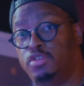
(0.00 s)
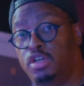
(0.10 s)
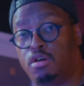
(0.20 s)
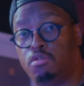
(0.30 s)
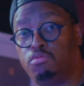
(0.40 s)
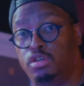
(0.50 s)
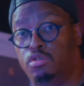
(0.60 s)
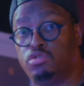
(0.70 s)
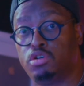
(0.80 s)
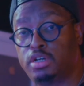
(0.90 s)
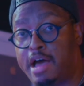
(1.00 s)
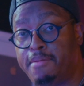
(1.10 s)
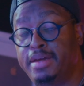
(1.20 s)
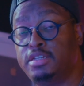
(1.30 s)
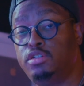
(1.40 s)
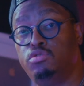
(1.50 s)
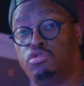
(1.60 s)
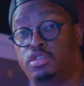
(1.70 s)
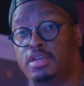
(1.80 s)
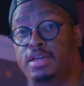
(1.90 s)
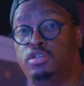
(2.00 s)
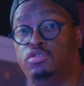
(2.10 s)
you know, user comments, user things.